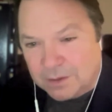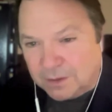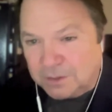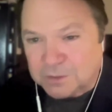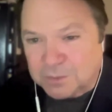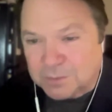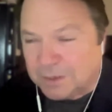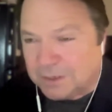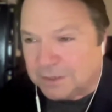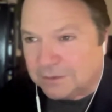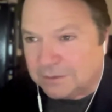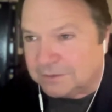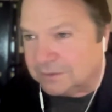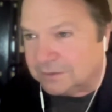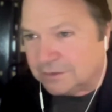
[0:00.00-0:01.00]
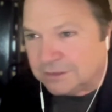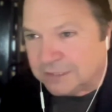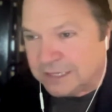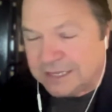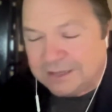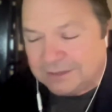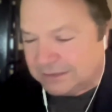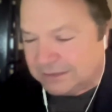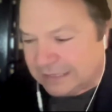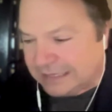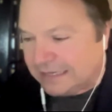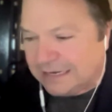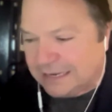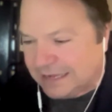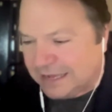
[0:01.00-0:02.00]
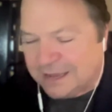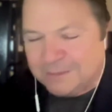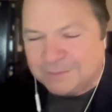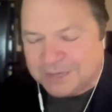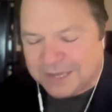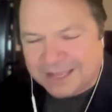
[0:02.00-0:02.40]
ultimately leading him